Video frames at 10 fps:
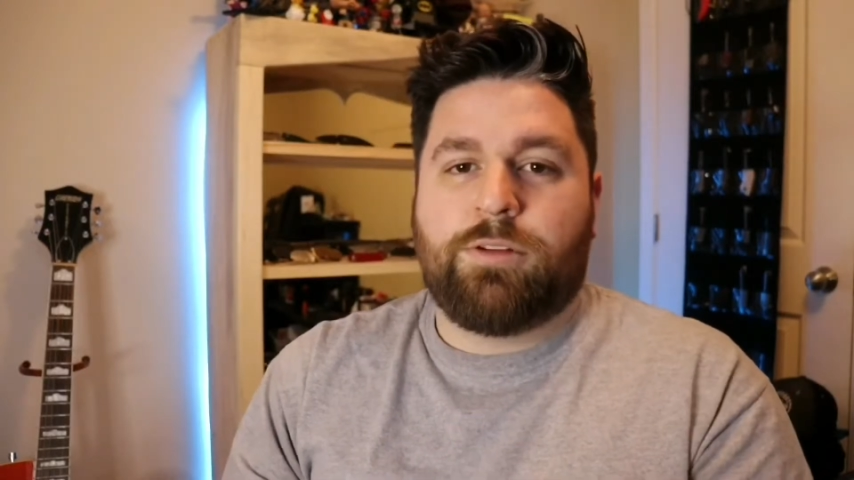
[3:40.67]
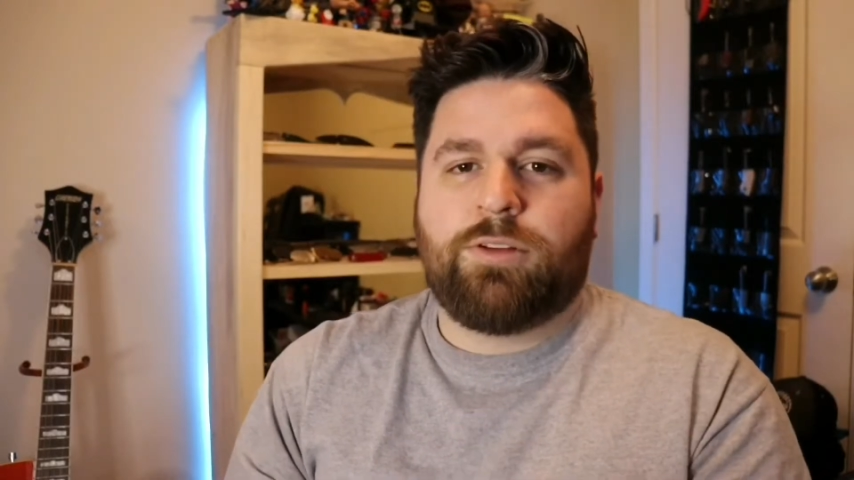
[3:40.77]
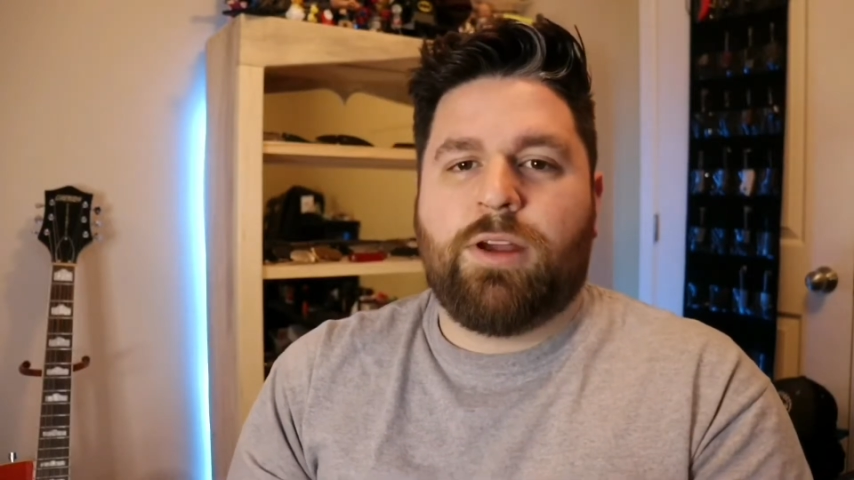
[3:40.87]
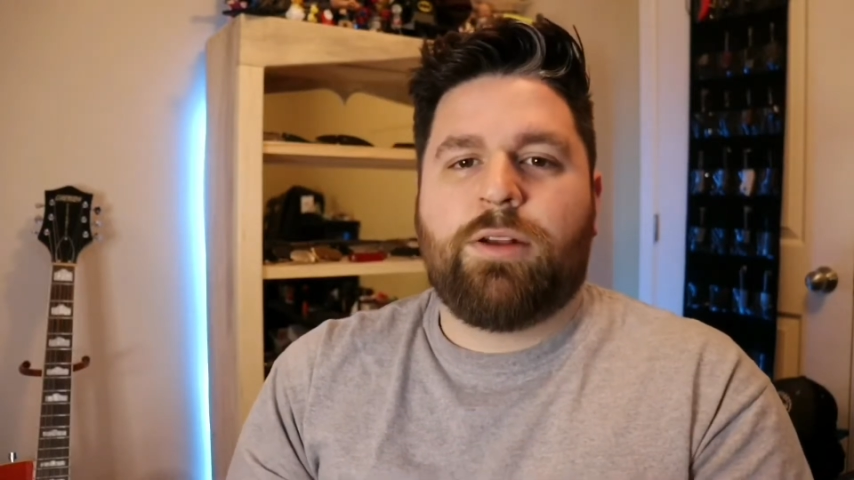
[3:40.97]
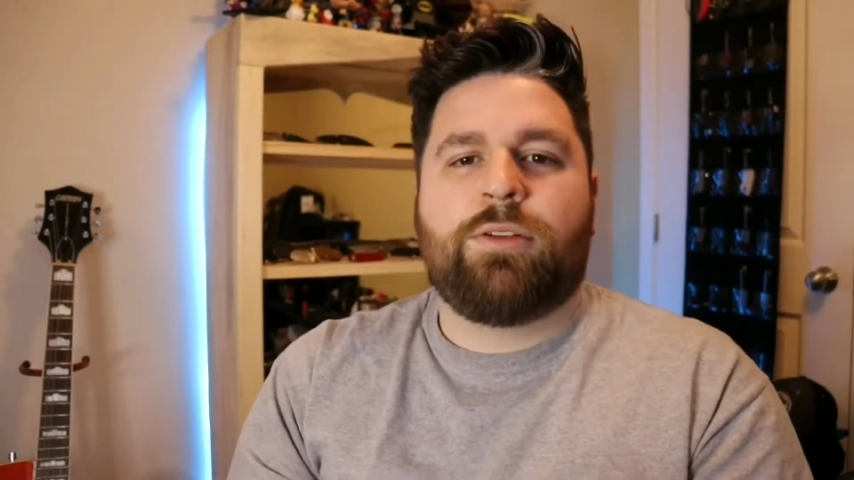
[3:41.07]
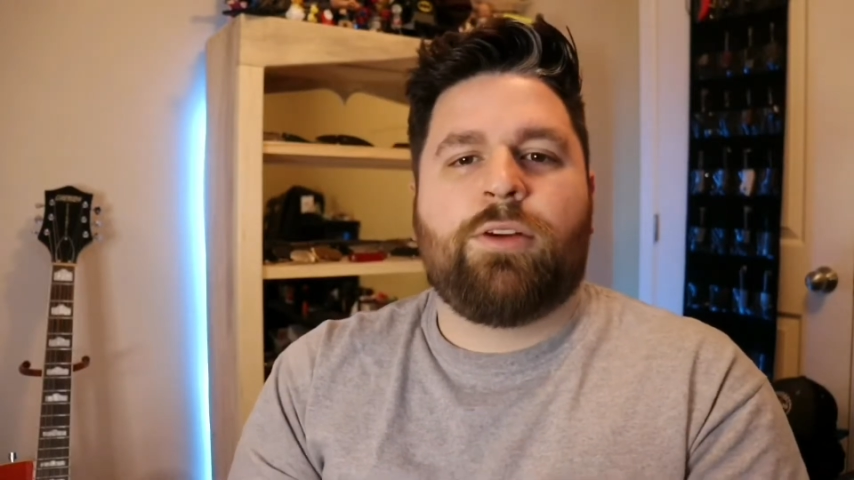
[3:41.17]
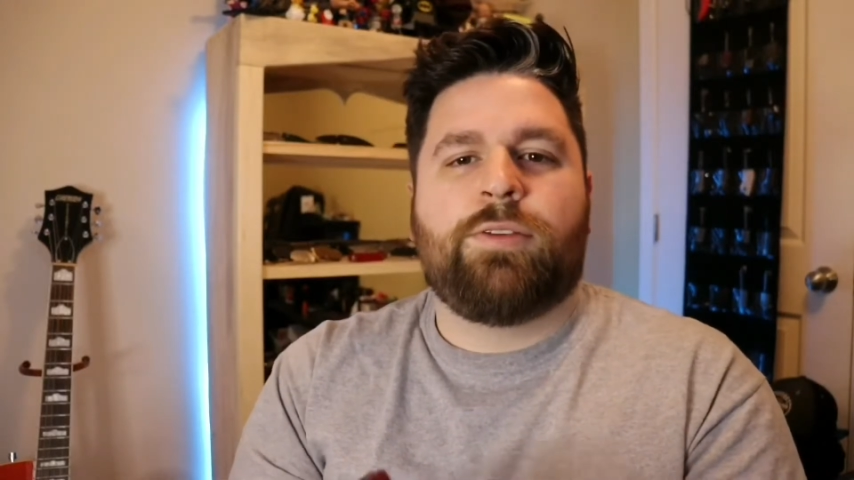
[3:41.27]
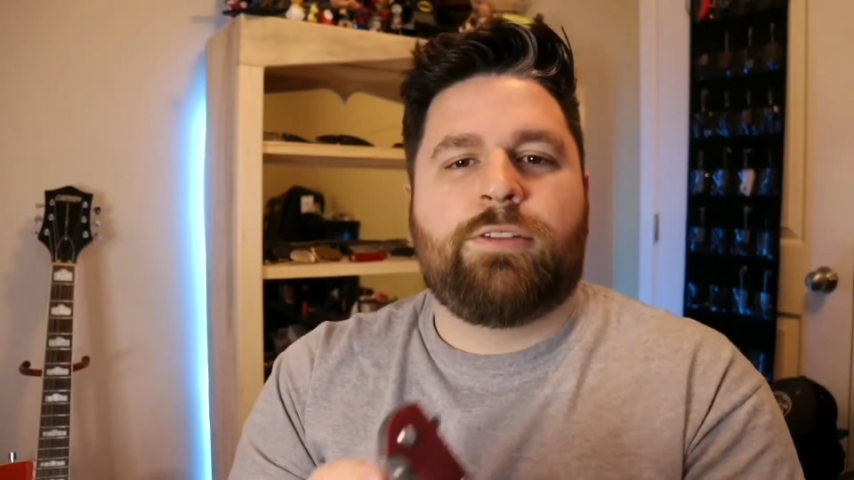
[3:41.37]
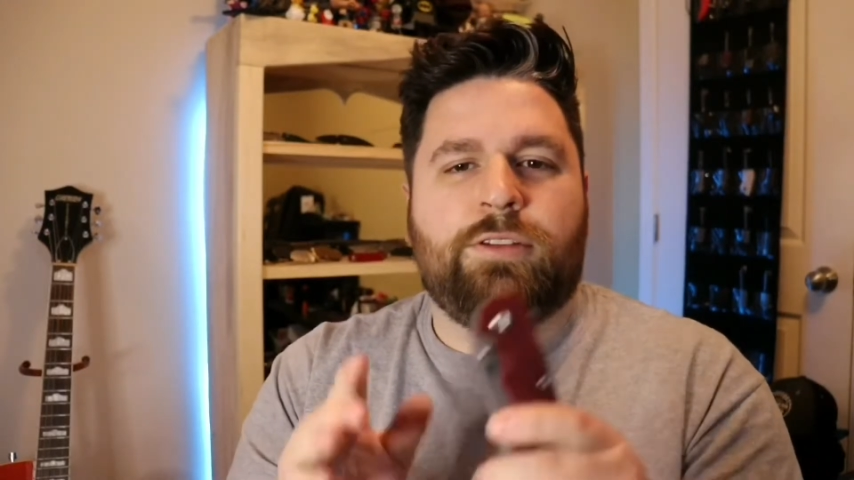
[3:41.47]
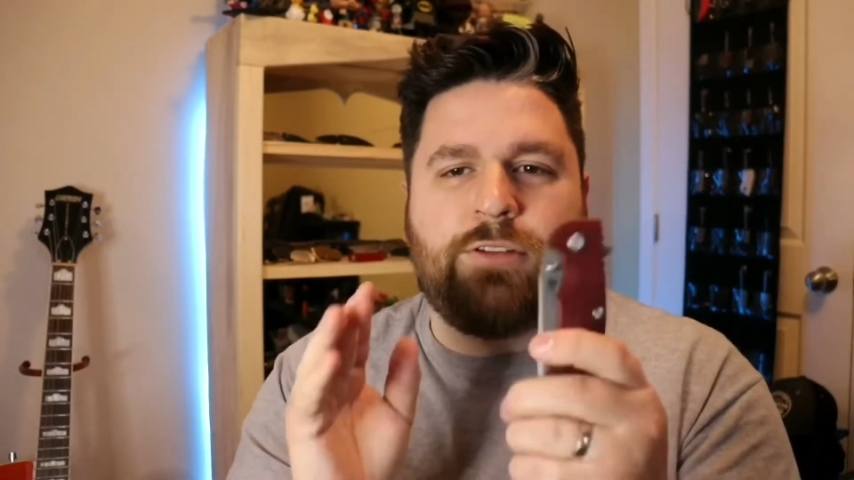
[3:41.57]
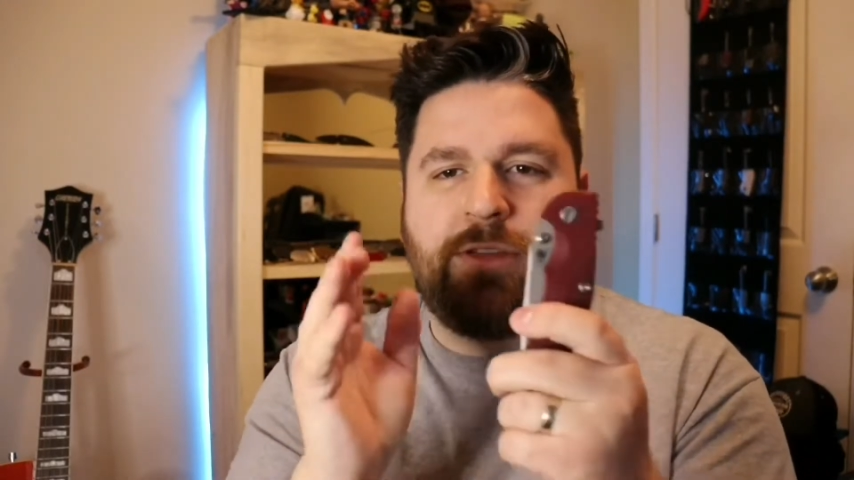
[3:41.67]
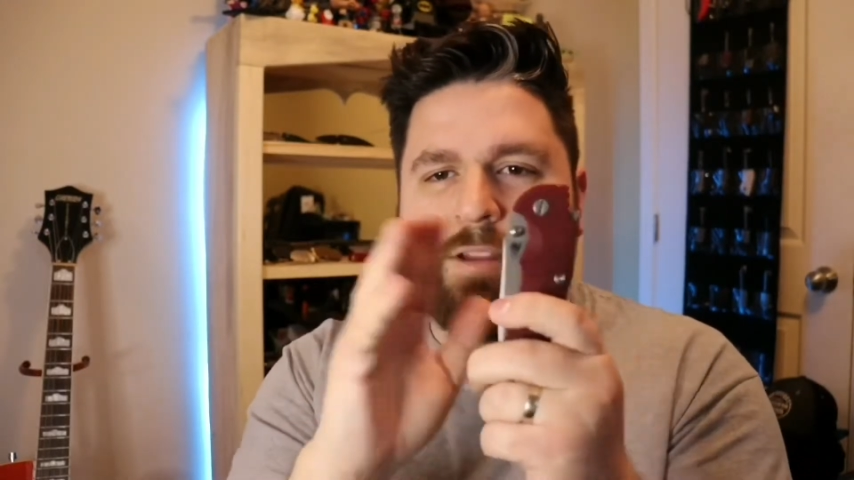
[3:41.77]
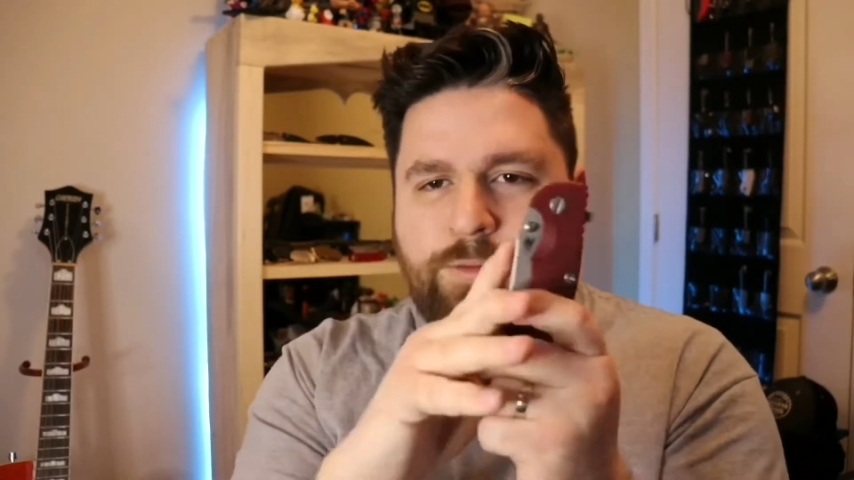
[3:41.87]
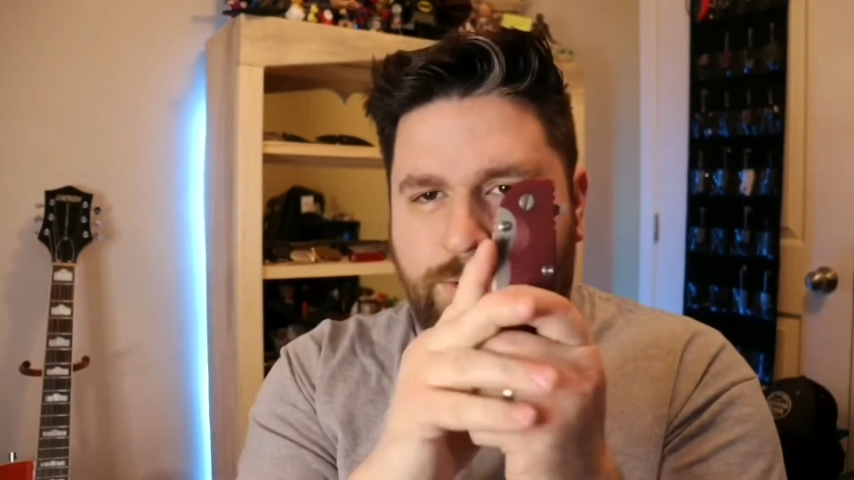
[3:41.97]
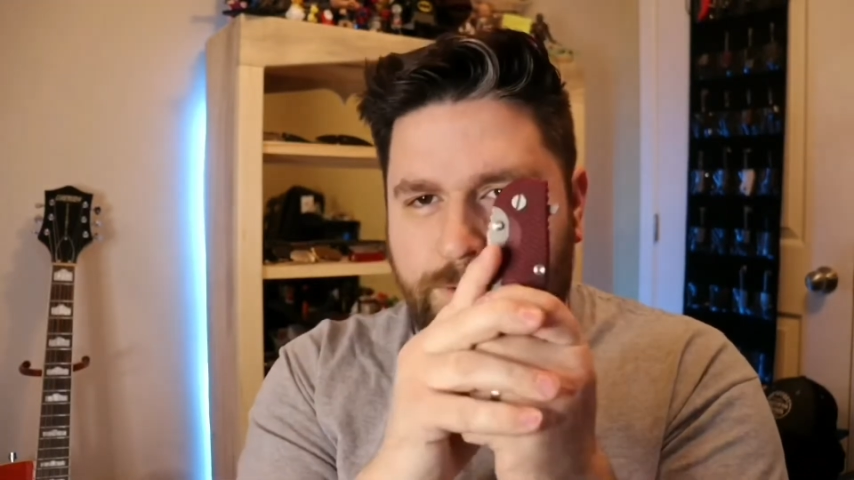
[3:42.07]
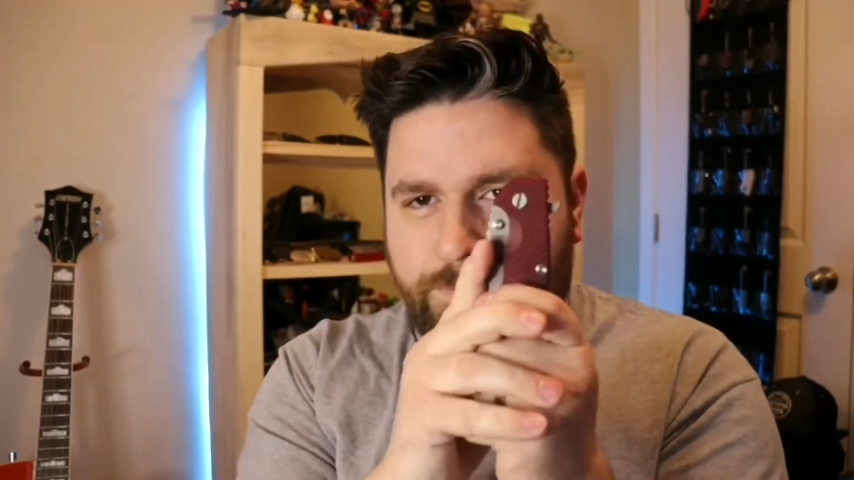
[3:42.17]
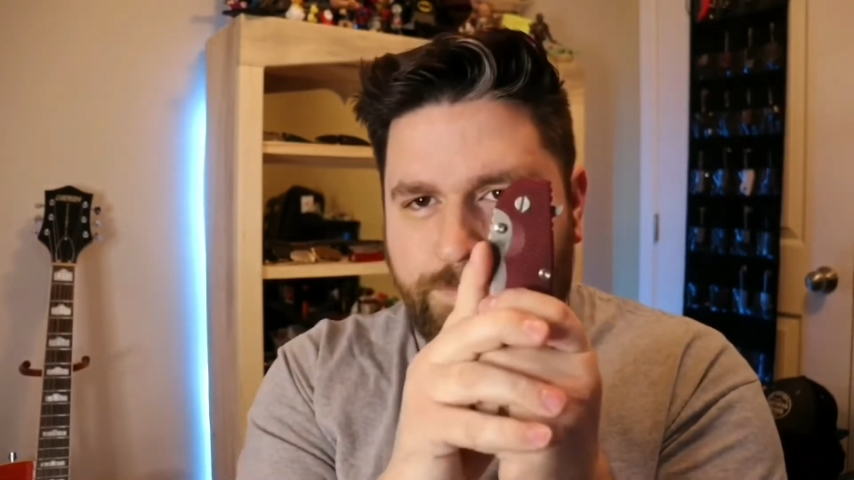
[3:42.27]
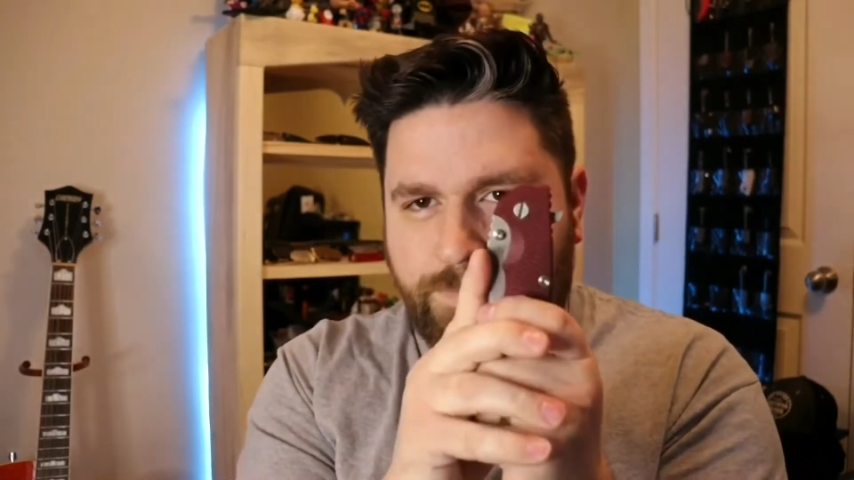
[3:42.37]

so I don't know if it's just this one